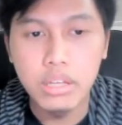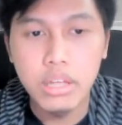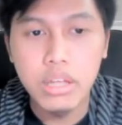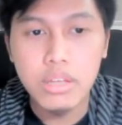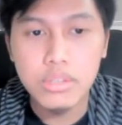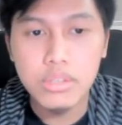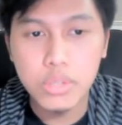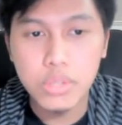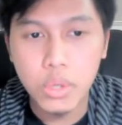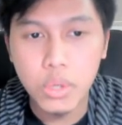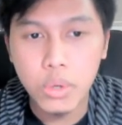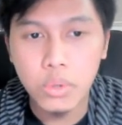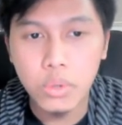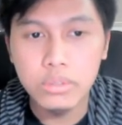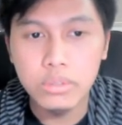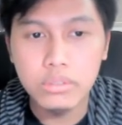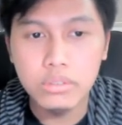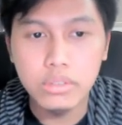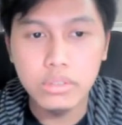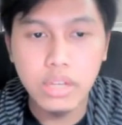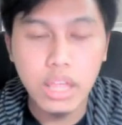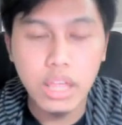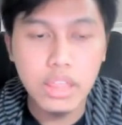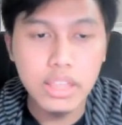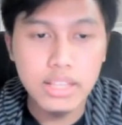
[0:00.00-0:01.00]
So
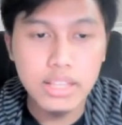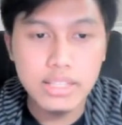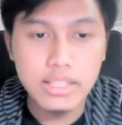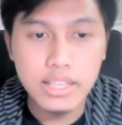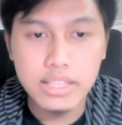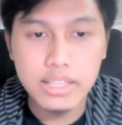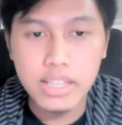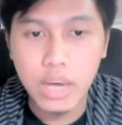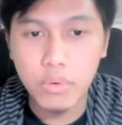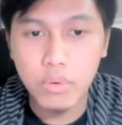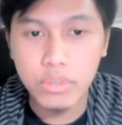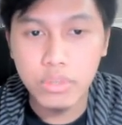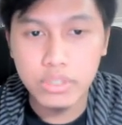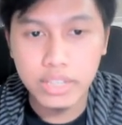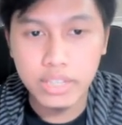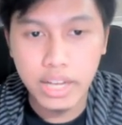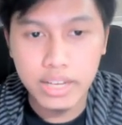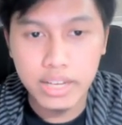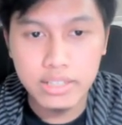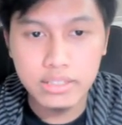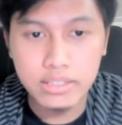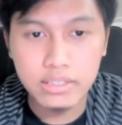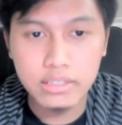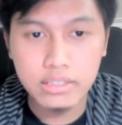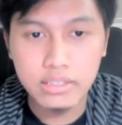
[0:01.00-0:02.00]
this is our
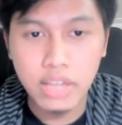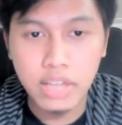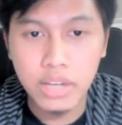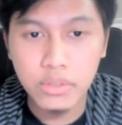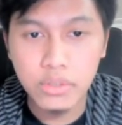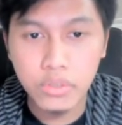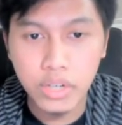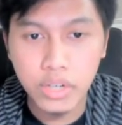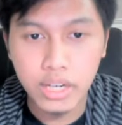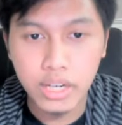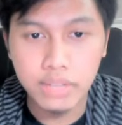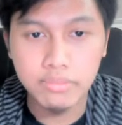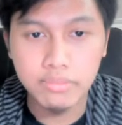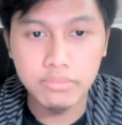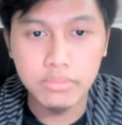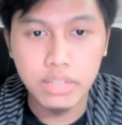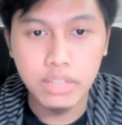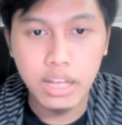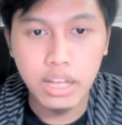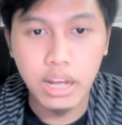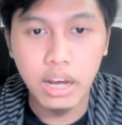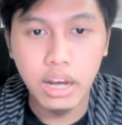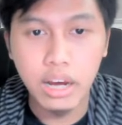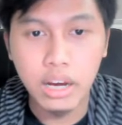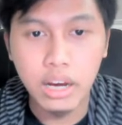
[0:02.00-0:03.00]
case diagram.
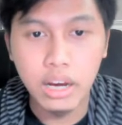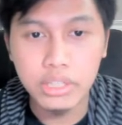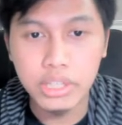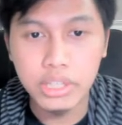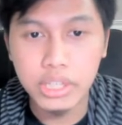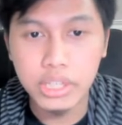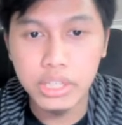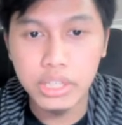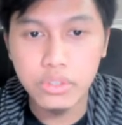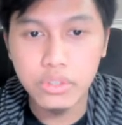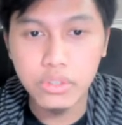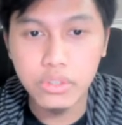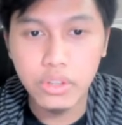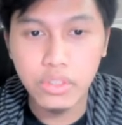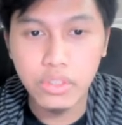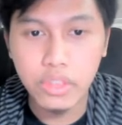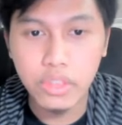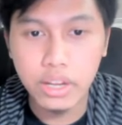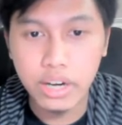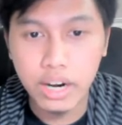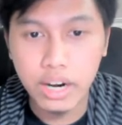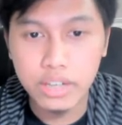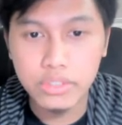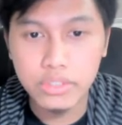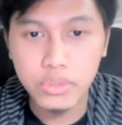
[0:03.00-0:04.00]
Here
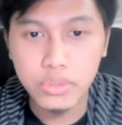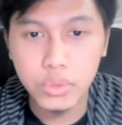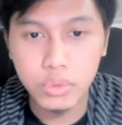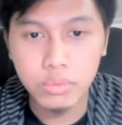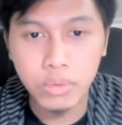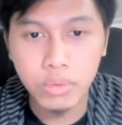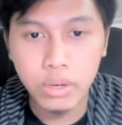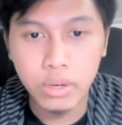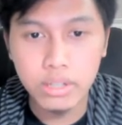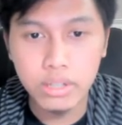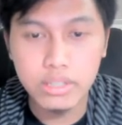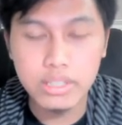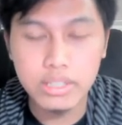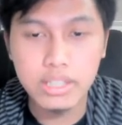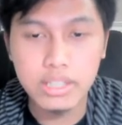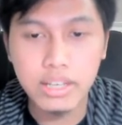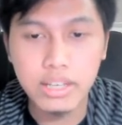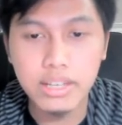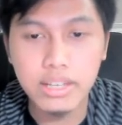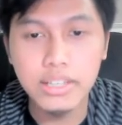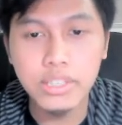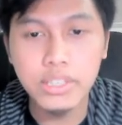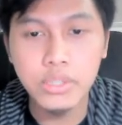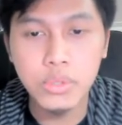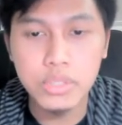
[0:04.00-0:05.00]
there are 2 roles,
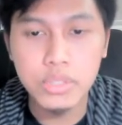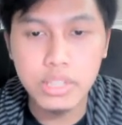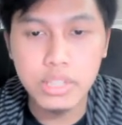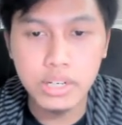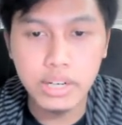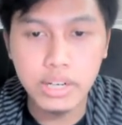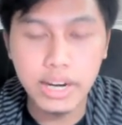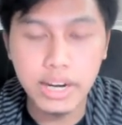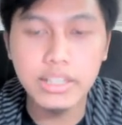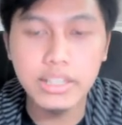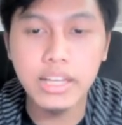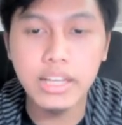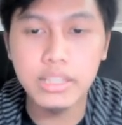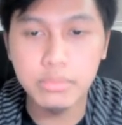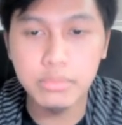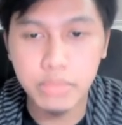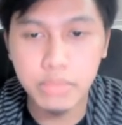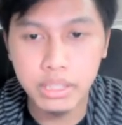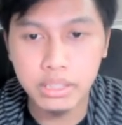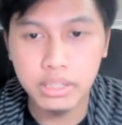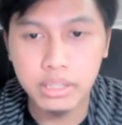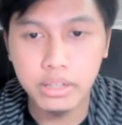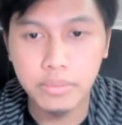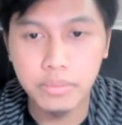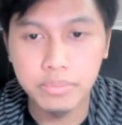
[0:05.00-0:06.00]
user and
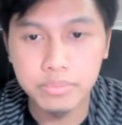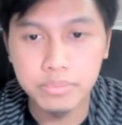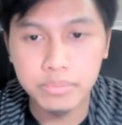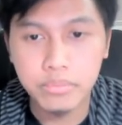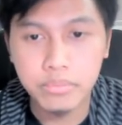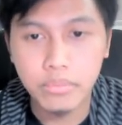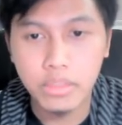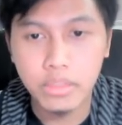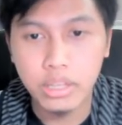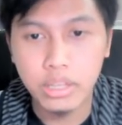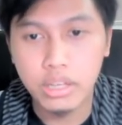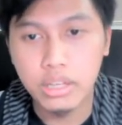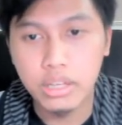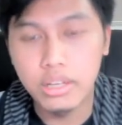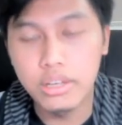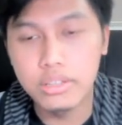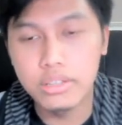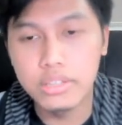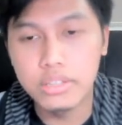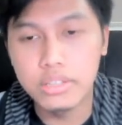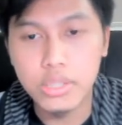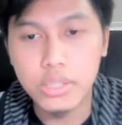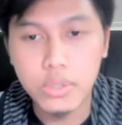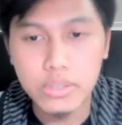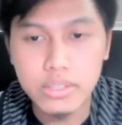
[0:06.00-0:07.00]
admin.
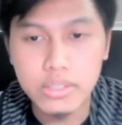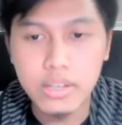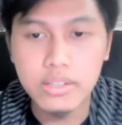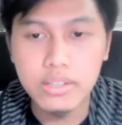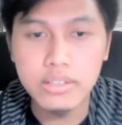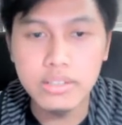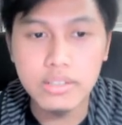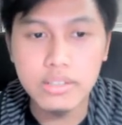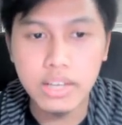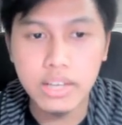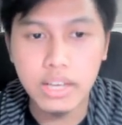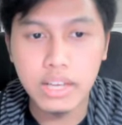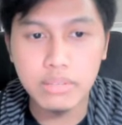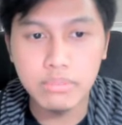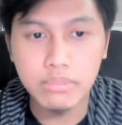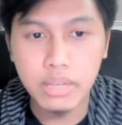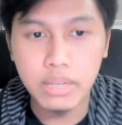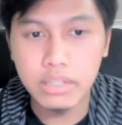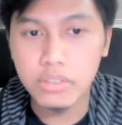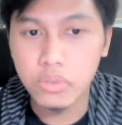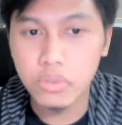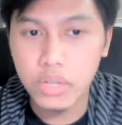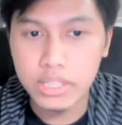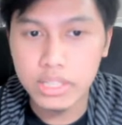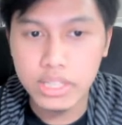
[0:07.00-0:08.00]
The users can
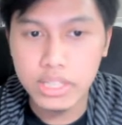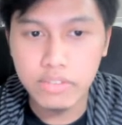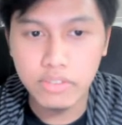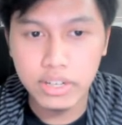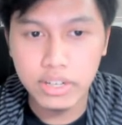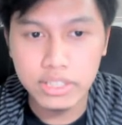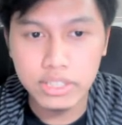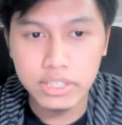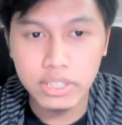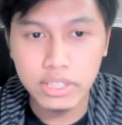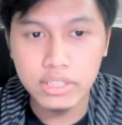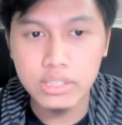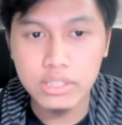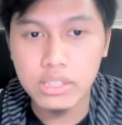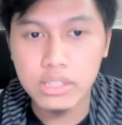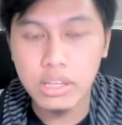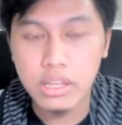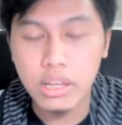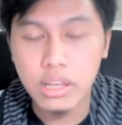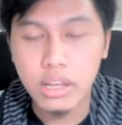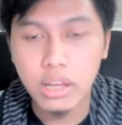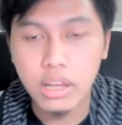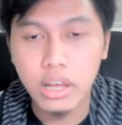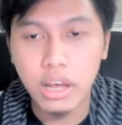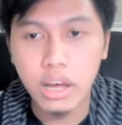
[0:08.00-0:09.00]
make
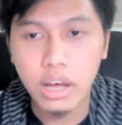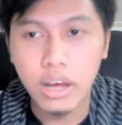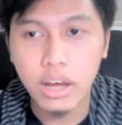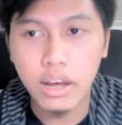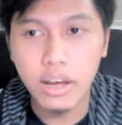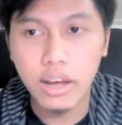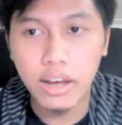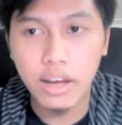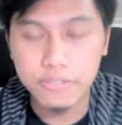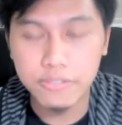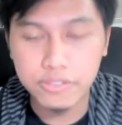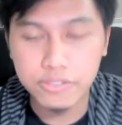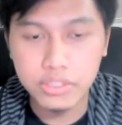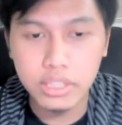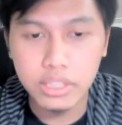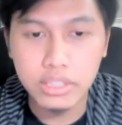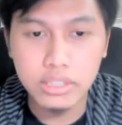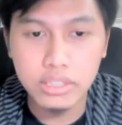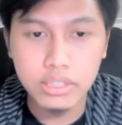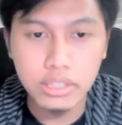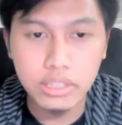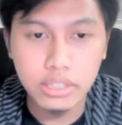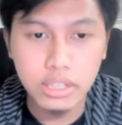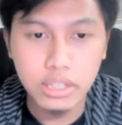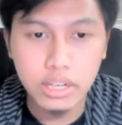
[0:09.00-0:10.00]
reservations
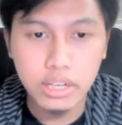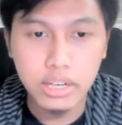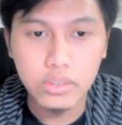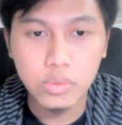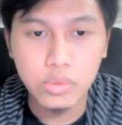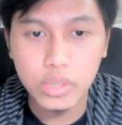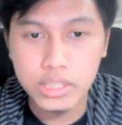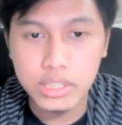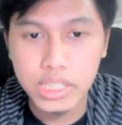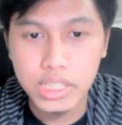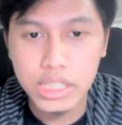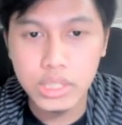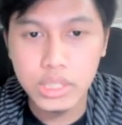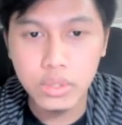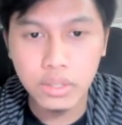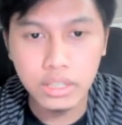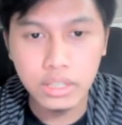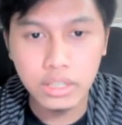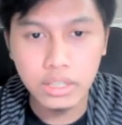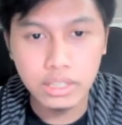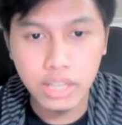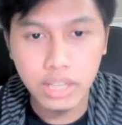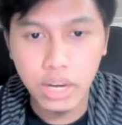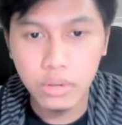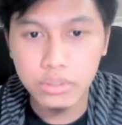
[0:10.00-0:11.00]
after registering
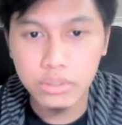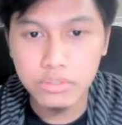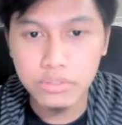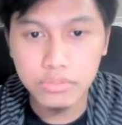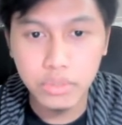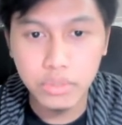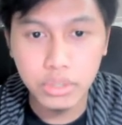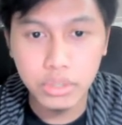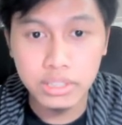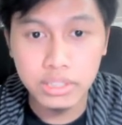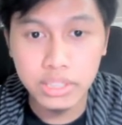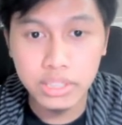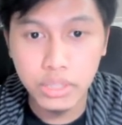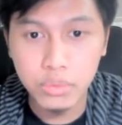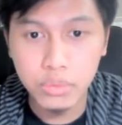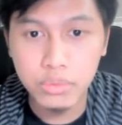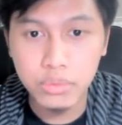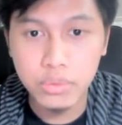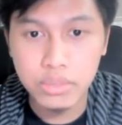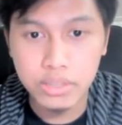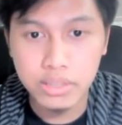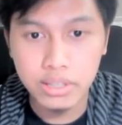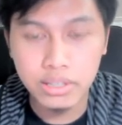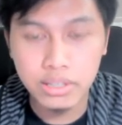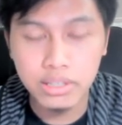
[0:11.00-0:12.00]
account for a new
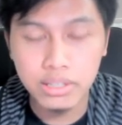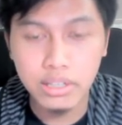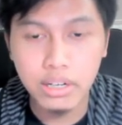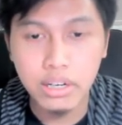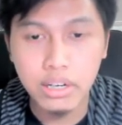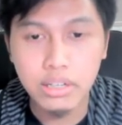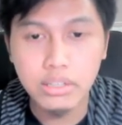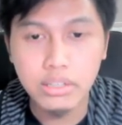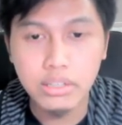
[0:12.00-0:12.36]
user